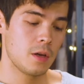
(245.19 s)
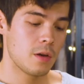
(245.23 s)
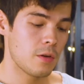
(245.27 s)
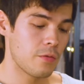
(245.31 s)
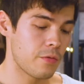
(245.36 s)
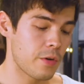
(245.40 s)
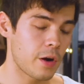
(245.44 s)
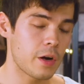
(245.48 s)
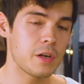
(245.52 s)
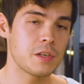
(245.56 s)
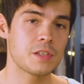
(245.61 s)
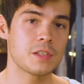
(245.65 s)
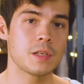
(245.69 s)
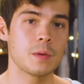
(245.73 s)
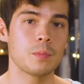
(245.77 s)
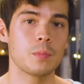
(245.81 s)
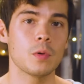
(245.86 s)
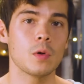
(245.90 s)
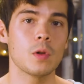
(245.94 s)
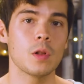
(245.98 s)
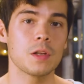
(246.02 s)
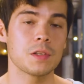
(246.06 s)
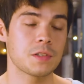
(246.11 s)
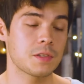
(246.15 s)
very
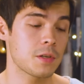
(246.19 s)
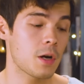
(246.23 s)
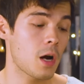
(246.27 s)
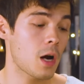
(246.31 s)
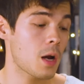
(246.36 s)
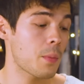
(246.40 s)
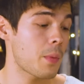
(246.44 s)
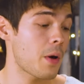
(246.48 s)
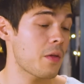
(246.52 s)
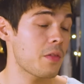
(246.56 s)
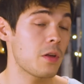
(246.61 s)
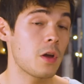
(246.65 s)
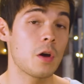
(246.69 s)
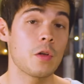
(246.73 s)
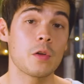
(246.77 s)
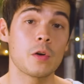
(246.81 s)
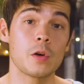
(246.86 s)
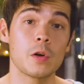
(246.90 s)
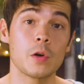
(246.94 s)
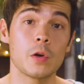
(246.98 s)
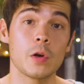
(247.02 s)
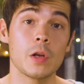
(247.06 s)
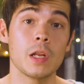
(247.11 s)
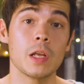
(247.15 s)
simple, let's talk about the other
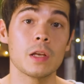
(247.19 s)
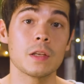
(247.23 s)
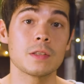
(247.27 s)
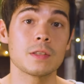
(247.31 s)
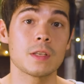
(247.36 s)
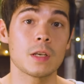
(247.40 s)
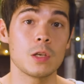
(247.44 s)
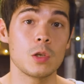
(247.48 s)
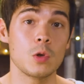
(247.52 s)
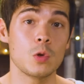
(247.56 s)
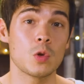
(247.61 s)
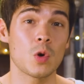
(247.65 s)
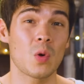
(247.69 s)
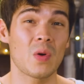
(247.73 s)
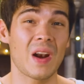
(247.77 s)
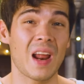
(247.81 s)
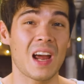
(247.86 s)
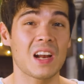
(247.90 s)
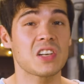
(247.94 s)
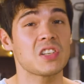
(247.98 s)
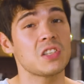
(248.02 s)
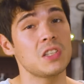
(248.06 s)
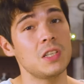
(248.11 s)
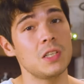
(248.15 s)
ingredients that you don't
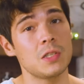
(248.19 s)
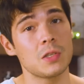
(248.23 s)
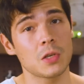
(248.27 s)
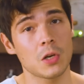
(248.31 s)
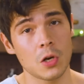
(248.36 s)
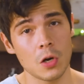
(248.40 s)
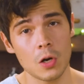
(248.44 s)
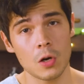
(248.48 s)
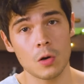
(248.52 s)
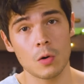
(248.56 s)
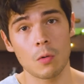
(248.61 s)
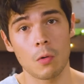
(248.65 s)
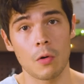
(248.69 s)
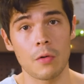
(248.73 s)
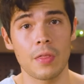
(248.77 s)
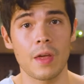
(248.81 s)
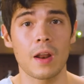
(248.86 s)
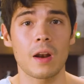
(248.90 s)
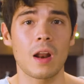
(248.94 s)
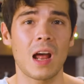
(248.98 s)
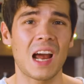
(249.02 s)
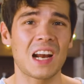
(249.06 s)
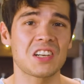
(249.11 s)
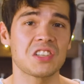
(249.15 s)
actually need to cook or
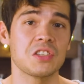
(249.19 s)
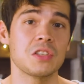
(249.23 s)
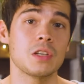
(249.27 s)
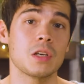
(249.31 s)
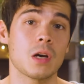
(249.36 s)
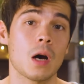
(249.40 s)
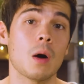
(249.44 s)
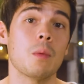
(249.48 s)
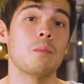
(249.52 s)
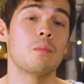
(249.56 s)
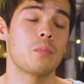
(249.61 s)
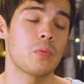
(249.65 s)
that actually come